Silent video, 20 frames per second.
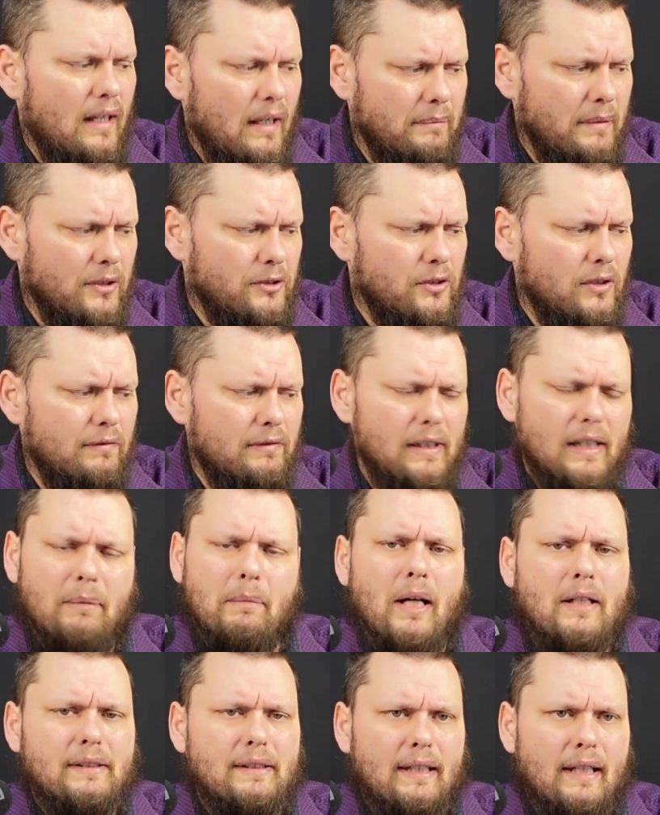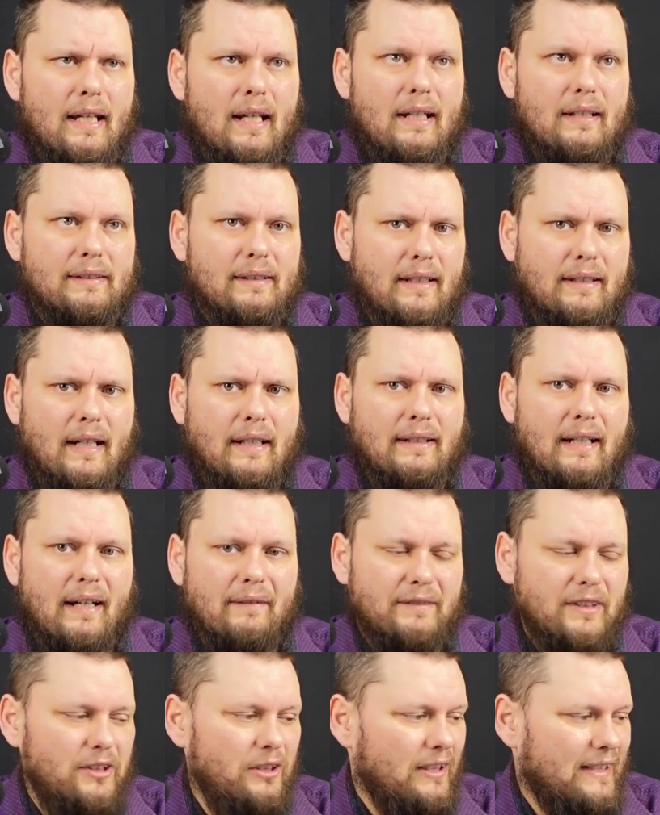I'm not sure if Claremontianus, I'd
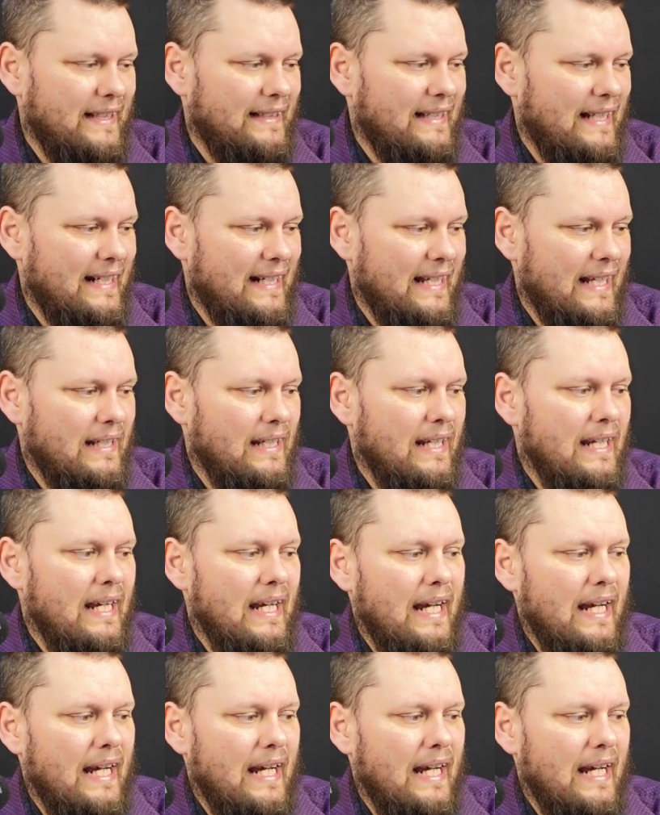have to look at that again.